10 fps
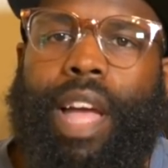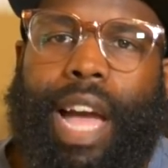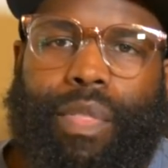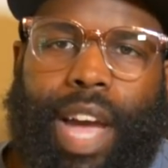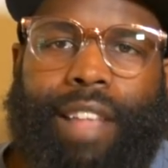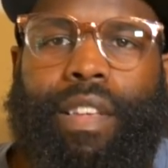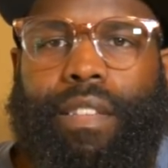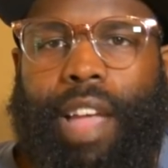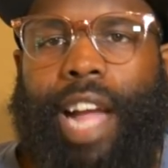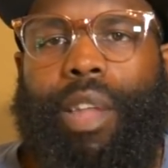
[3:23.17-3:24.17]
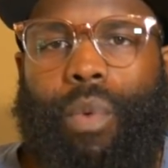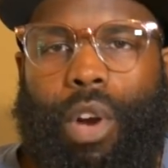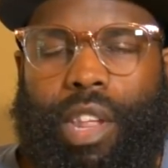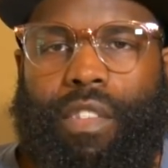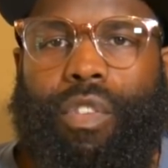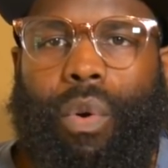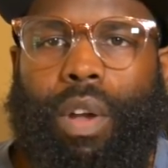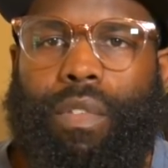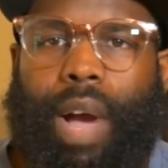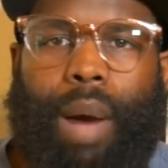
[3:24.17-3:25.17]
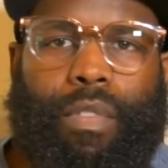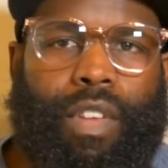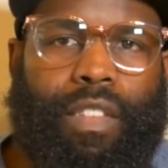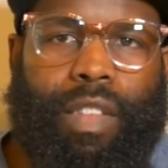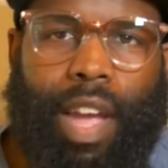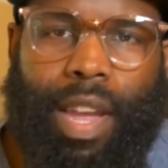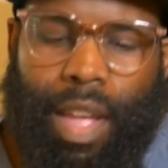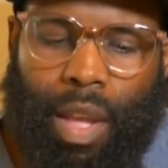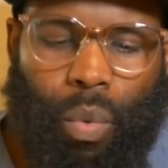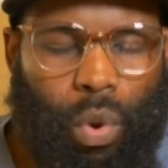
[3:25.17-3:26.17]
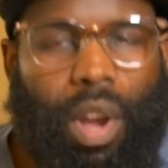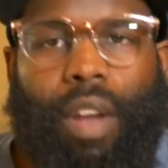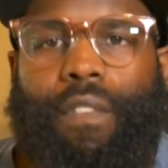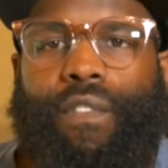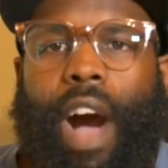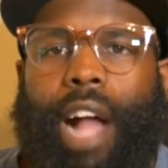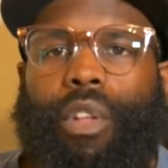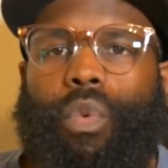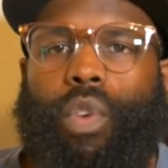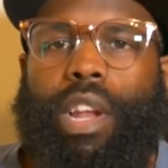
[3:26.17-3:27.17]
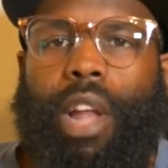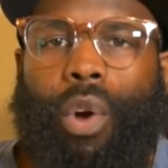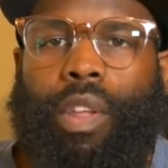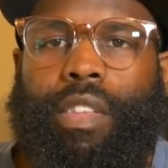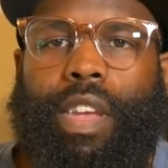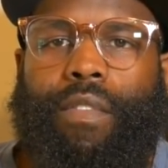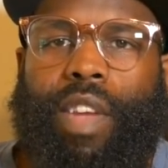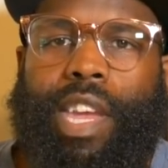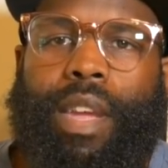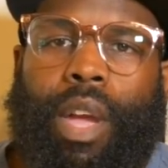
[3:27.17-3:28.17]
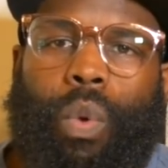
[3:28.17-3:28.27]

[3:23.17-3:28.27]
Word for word: And that's exactly what he's doing. So I would just say, we're gonna follow Reloaded TV.